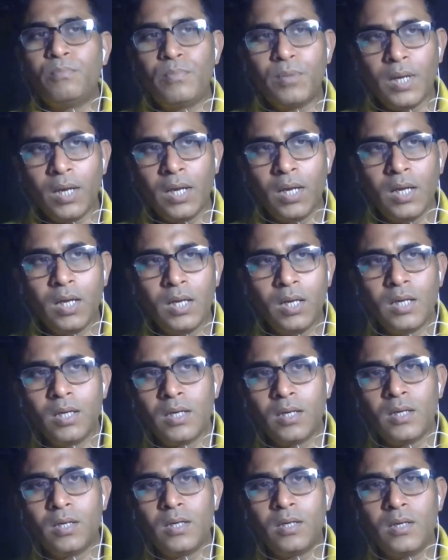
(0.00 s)

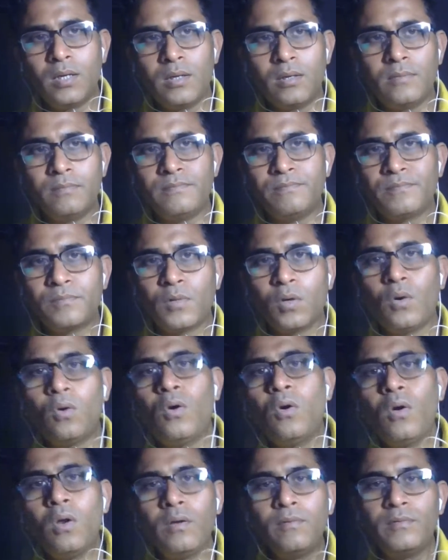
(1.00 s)
bring
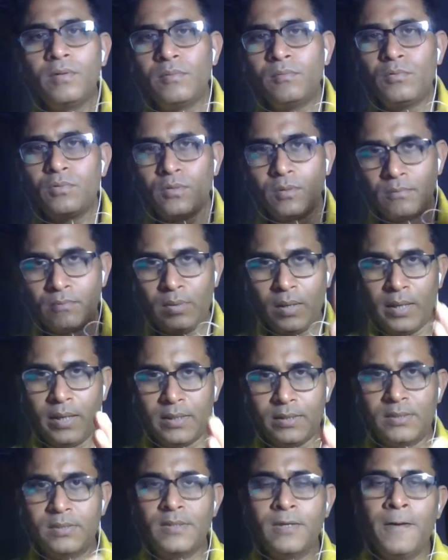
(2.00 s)
all of them to a
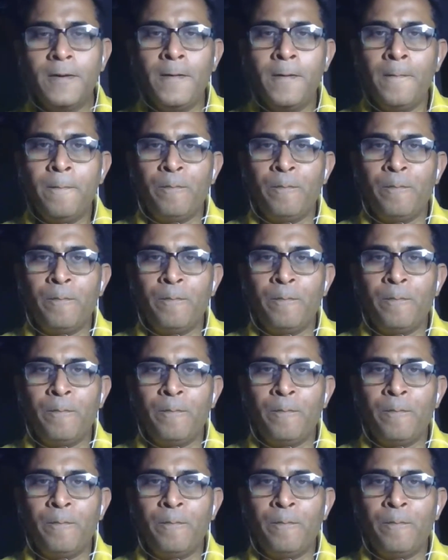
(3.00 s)
place